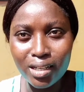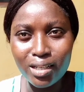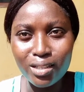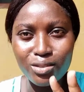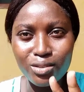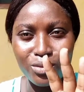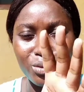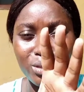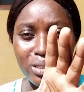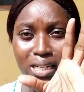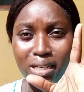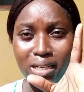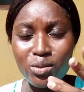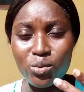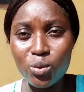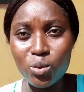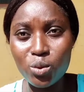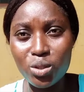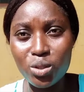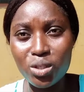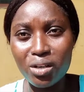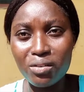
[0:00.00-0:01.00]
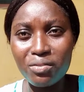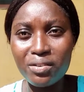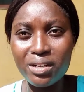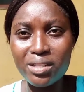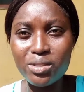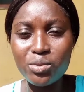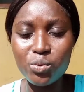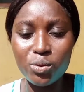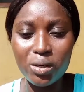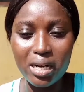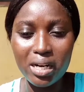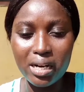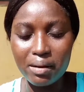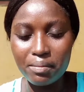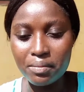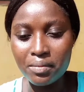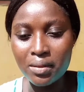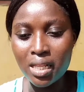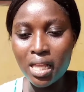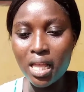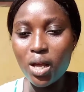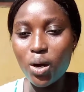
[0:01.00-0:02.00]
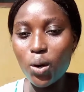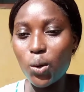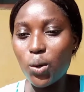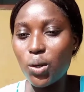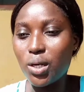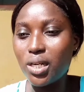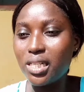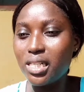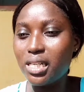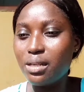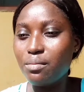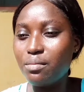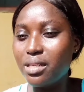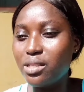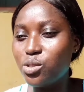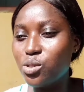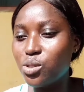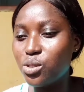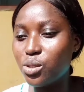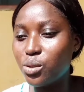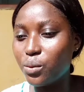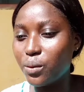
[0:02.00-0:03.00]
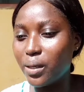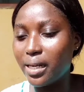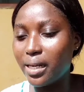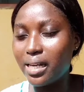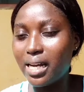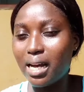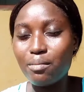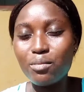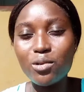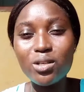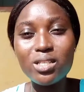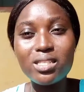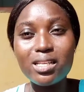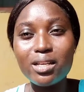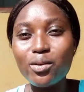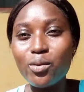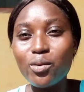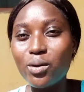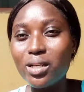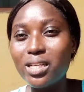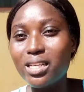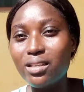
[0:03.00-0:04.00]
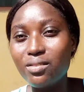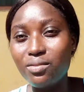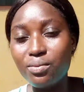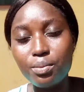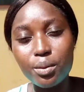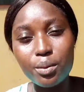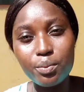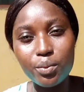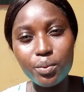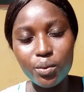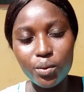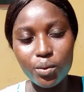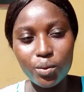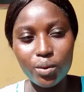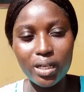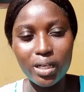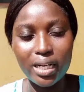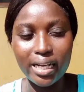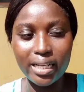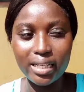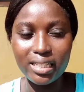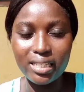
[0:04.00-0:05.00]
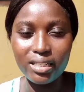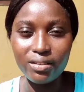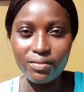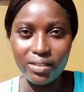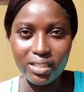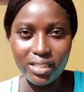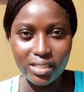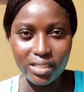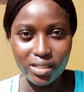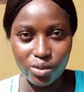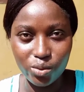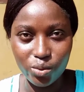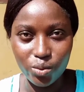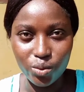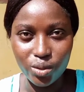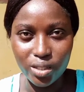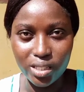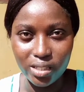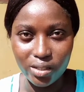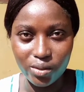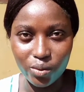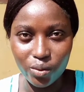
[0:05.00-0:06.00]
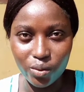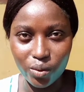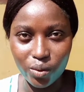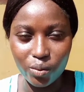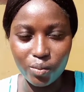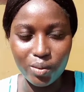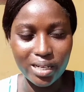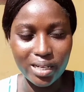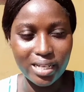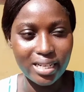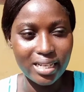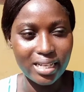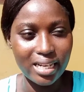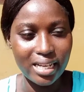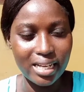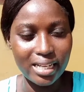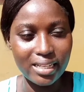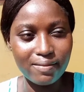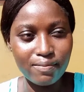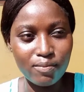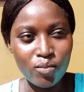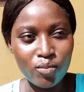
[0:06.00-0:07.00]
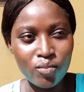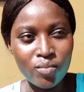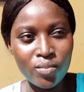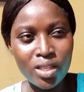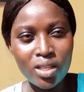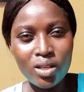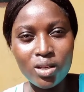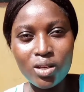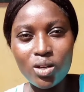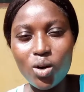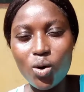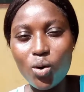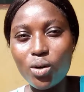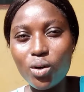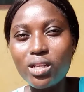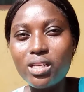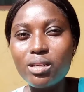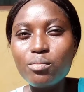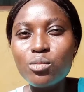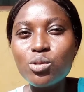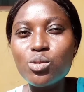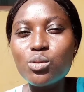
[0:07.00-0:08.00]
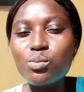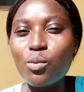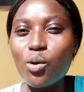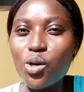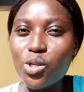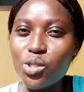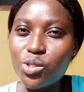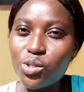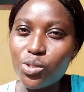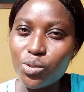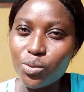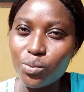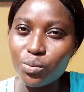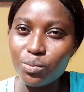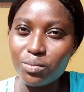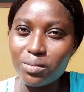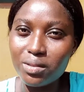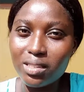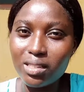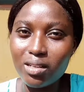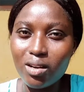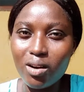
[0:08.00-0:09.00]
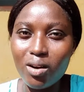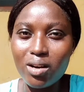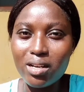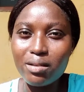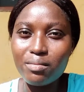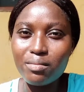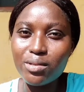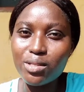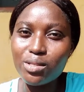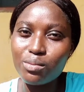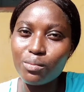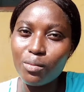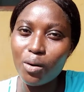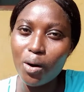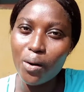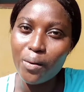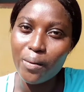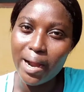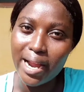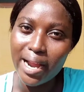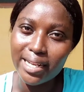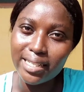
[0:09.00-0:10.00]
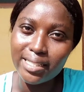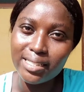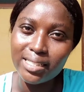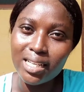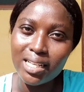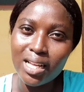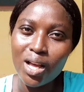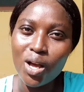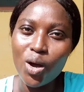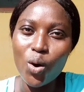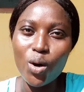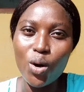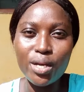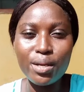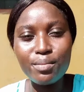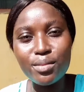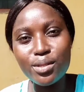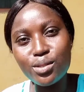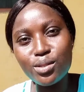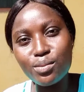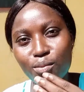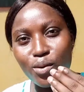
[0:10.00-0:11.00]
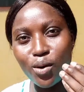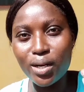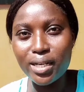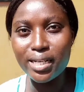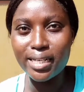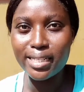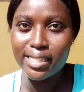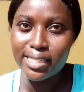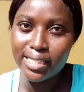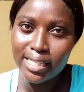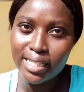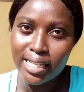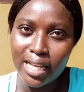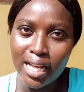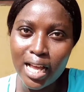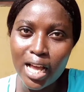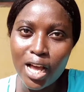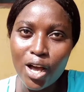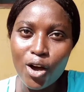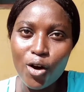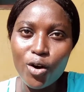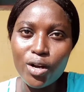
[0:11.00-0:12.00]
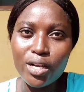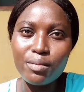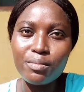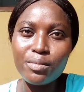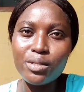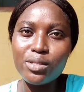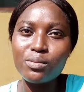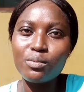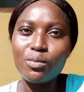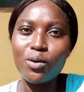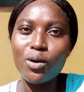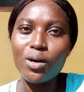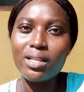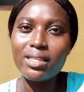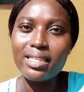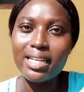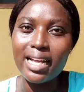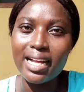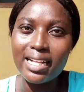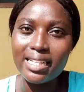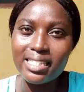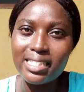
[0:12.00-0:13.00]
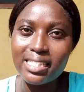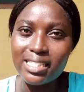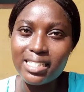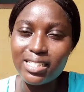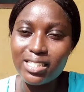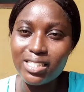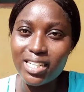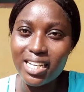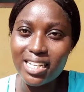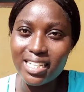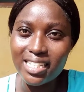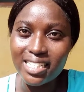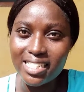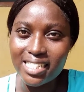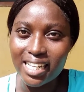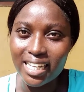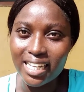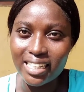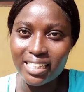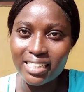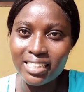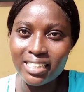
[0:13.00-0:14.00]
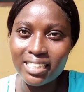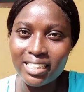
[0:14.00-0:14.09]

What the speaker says: You just cook. Your friends will come, oh give me stew. I'm not saying don't give people, or like giving is good and all, but then like, oh give me small stew, oh give me small rice, oh give me small this, oh give me small that. Do you understand?